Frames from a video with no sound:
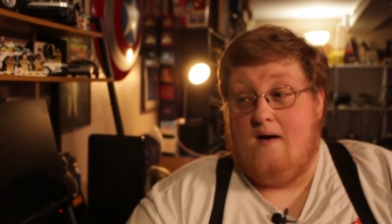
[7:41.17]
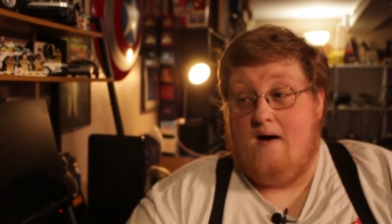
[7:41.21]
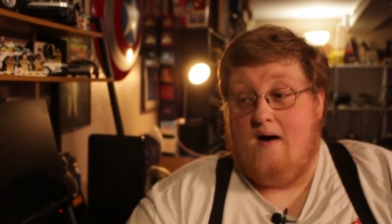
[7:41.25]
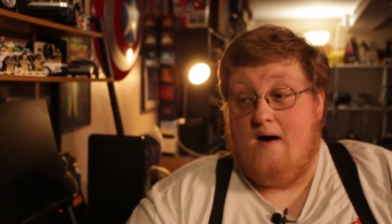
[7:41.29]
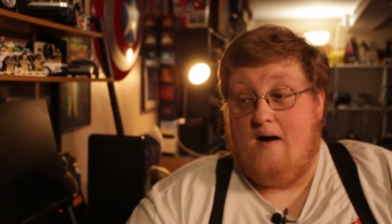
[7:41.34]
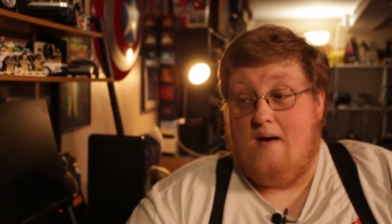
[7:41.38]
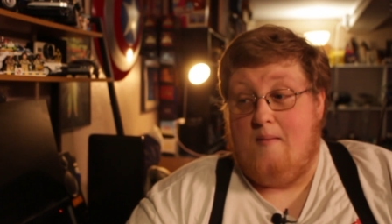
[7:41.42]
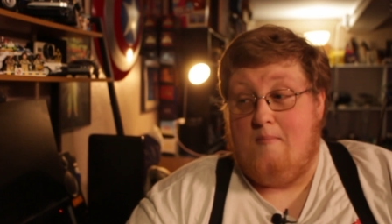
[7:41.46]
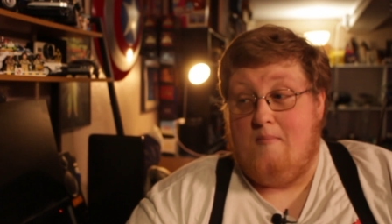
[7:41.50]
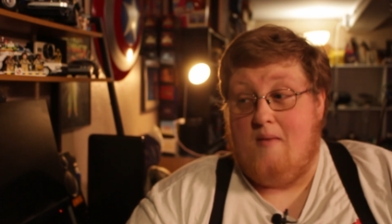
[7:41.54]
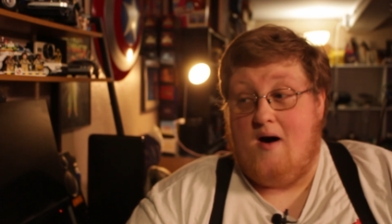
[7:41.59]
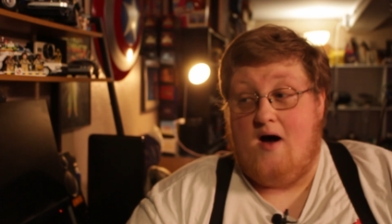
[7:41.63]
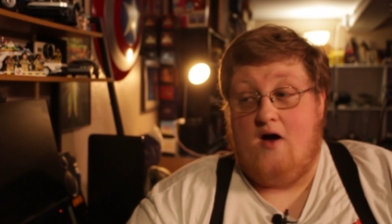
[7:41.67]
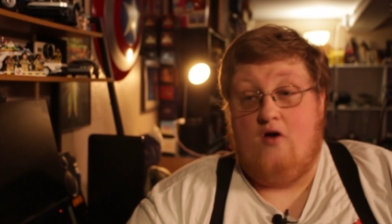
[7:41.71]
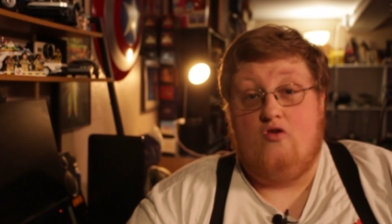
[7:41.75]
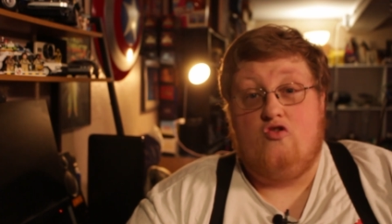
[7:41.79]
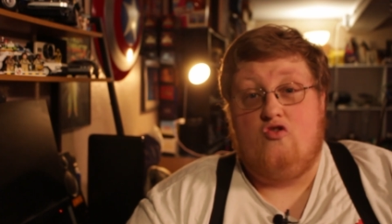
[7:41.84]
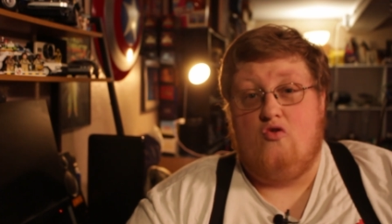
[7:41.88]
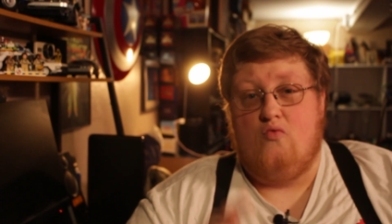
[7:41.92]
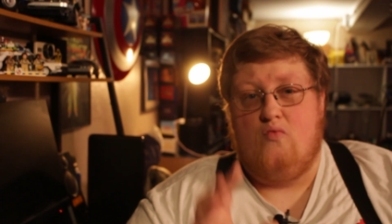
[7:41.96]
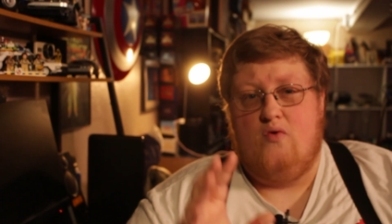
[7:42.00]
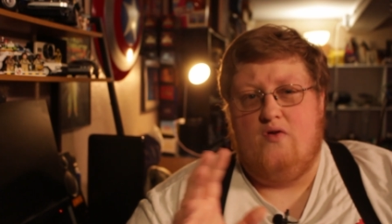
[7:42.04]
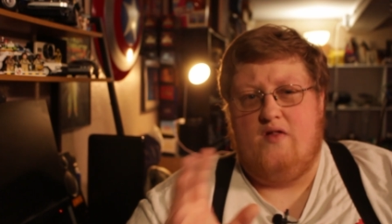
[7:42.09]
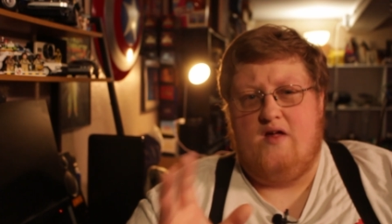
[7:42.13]
I
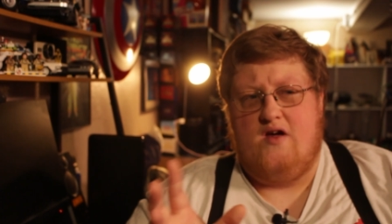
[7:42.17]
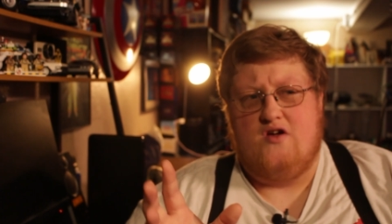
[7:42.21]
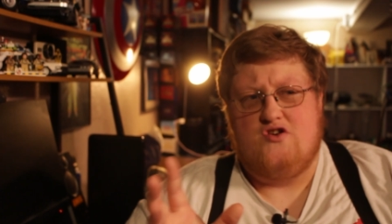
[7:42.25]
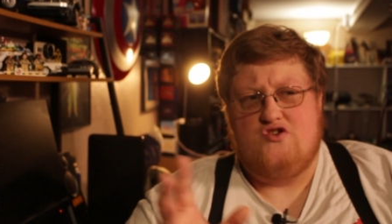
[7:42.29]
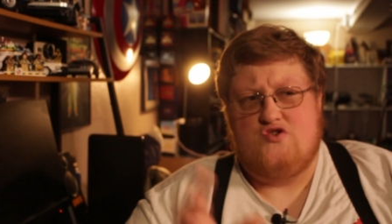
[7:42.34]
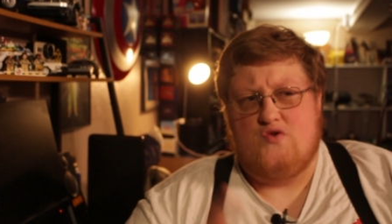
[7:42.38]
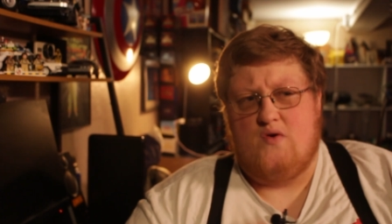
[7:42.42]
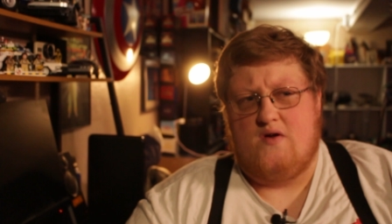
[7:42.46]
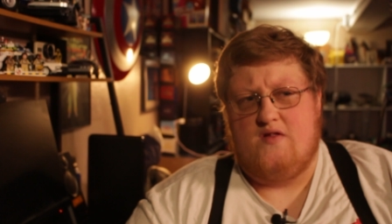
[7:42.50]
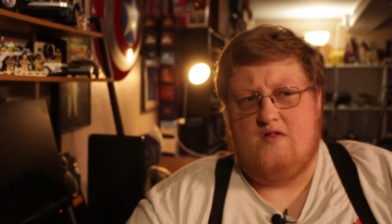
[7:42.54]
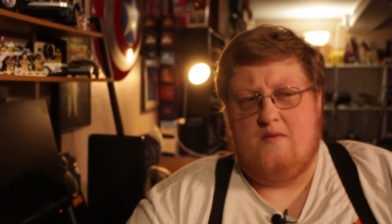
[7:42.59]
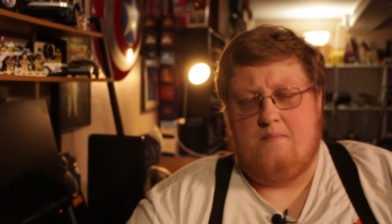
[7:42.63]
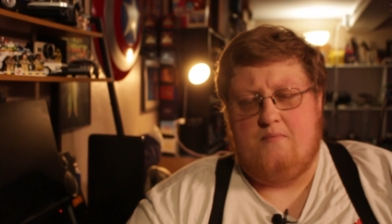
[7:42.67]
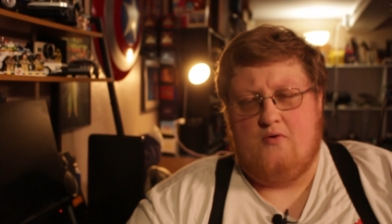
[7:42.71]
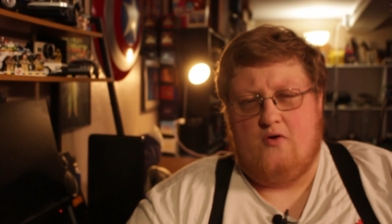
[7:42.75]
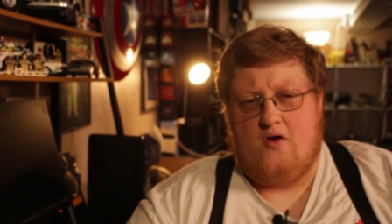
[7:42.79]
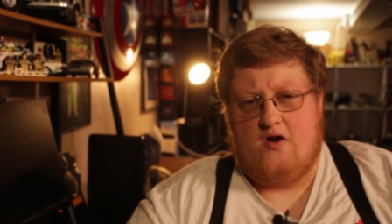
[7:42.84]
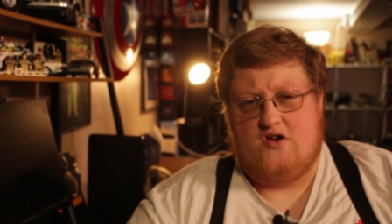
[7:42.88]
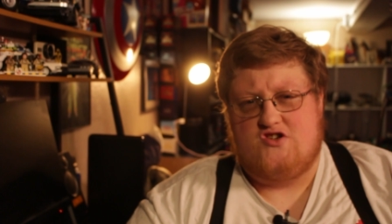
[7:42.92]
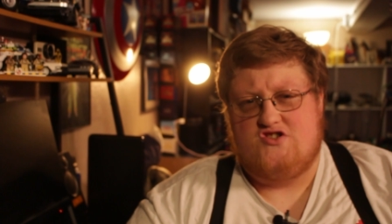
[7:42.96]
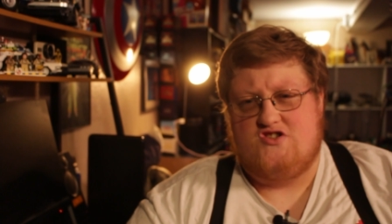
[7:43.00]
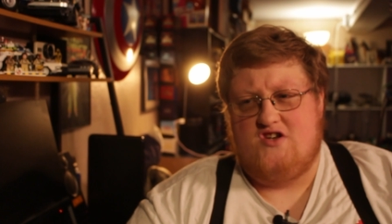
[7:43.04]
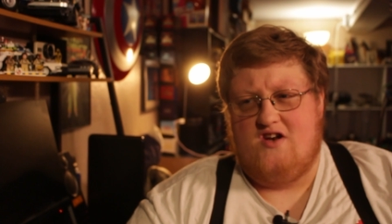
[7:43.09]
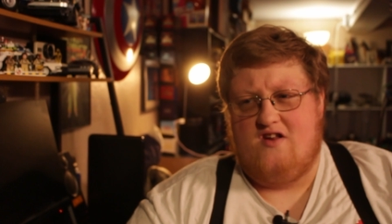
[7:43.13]
also really enjoyed the
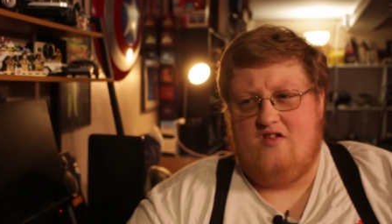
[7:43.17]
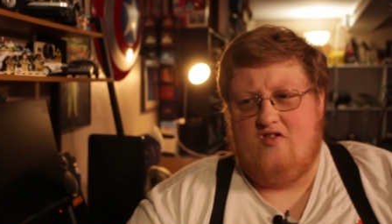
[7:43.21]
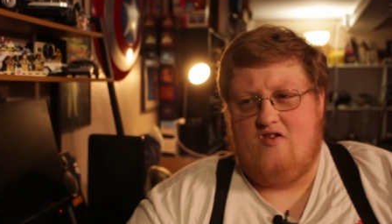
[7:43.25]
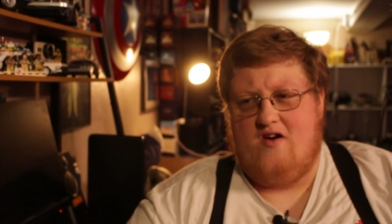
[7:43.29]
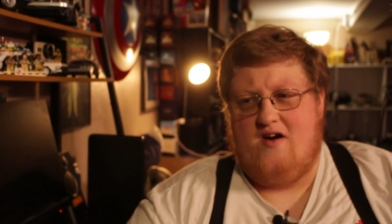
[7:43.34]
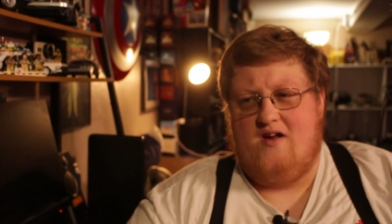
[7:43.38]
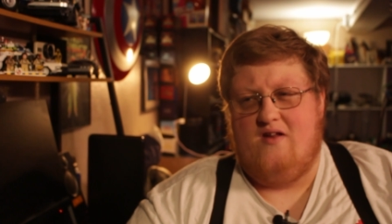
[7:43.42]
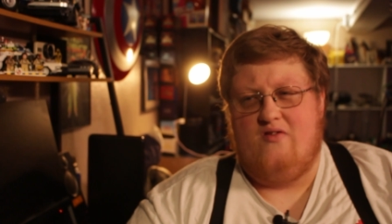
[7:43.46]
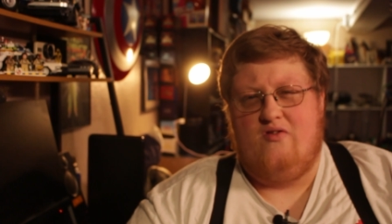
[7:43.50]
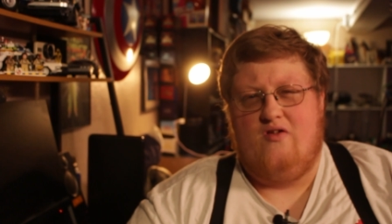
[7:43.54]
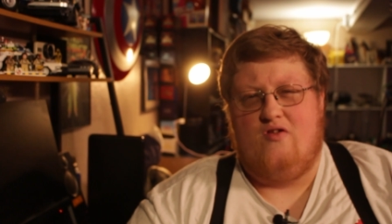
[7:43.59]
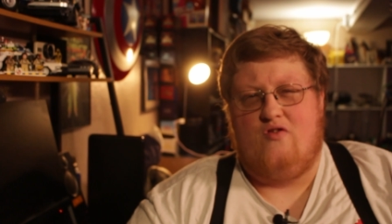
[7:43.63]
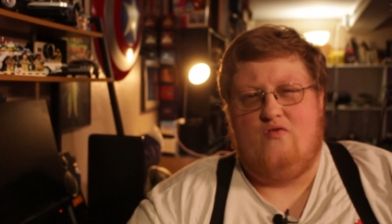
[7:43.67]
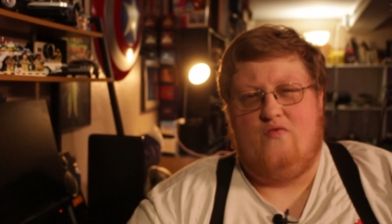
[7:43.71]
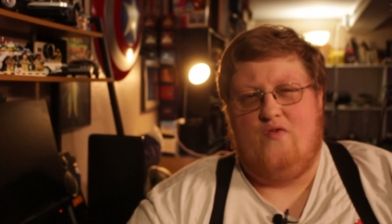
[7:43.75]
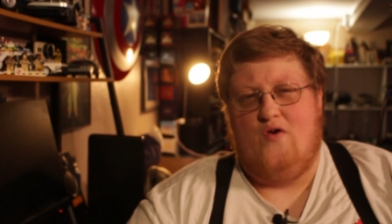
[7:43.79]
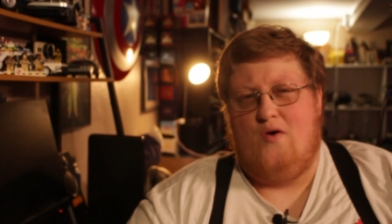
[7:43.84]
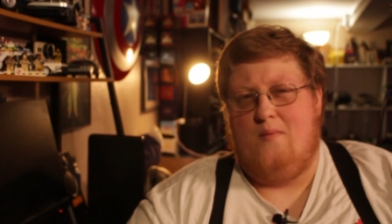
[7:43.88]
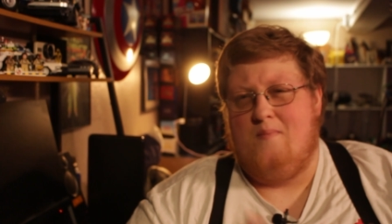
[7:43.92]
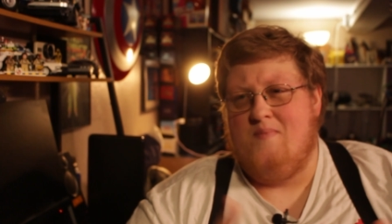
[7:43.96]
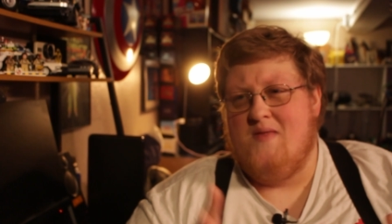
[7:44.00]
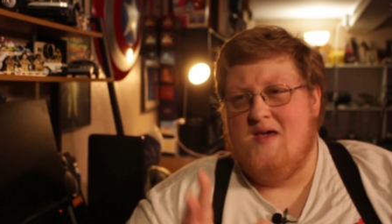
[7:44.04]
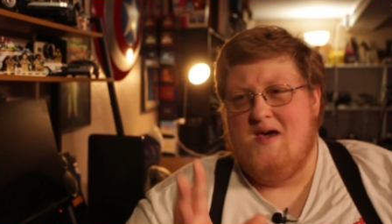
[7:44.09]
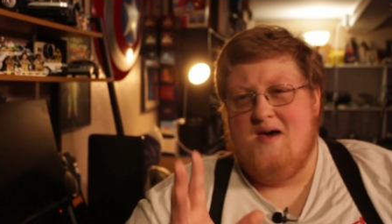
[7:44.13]
production design of this
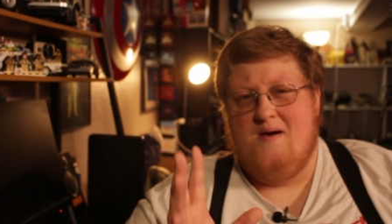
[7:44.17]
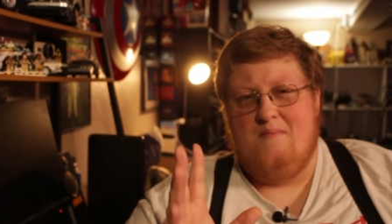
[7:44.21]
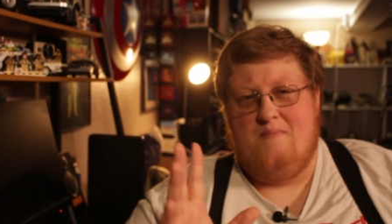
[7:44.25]
film.